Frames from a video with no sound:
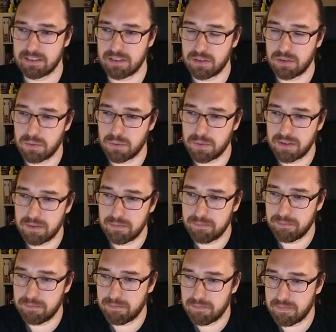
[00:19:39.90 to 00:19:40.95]

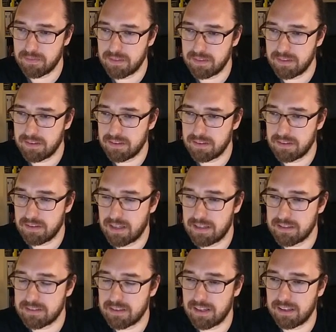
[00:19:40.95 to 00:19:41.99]
So it
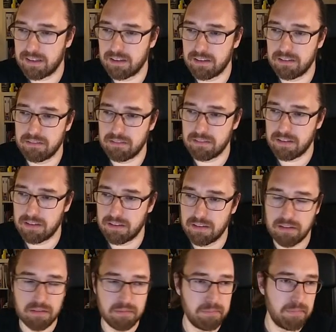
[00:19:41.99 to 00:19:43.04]
has like
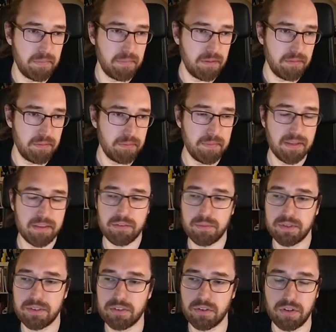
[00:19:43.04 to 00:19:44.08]
a method
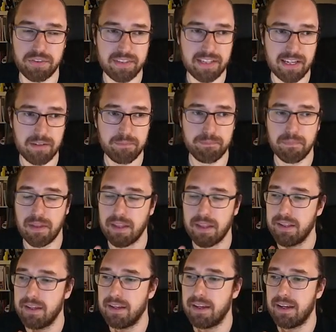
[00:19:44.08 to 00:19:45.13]
which is called done,
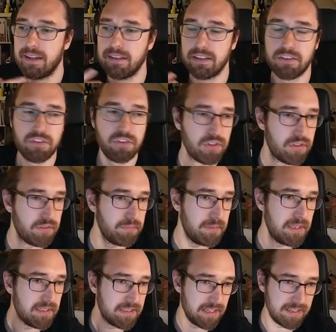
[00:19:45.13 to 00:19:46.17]
and it shouldn't
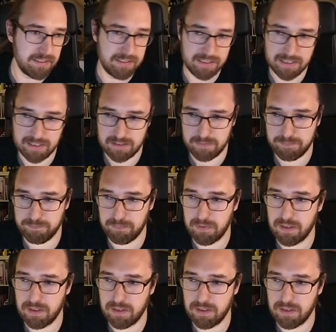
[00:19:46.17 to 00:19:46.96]
be done yet.